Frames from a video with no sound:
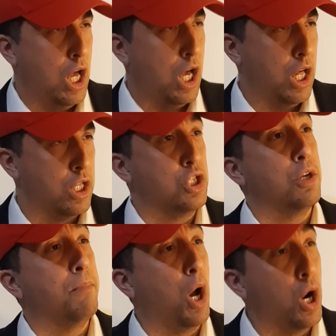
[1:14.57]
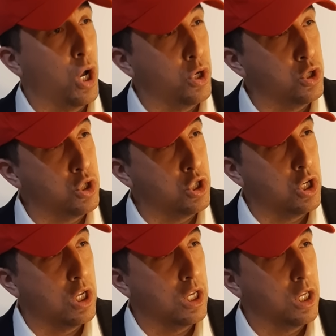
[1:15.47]
the
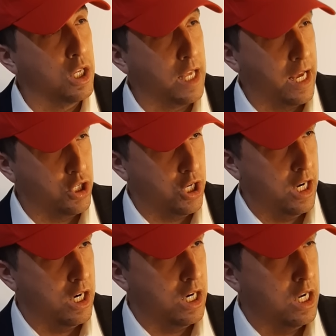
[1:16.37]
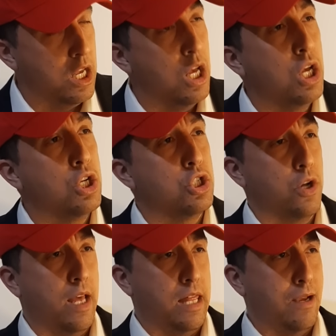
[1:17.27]
Sbarro's cashier.
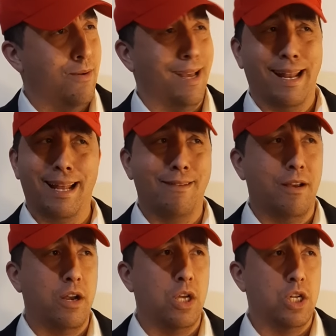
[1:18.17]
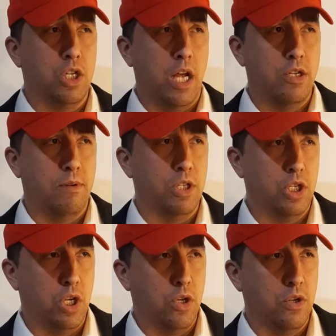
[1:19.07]
So I think we're going to get a very good judgment
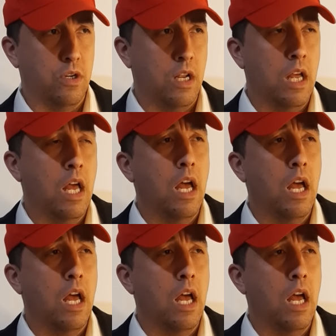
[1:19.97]
soon.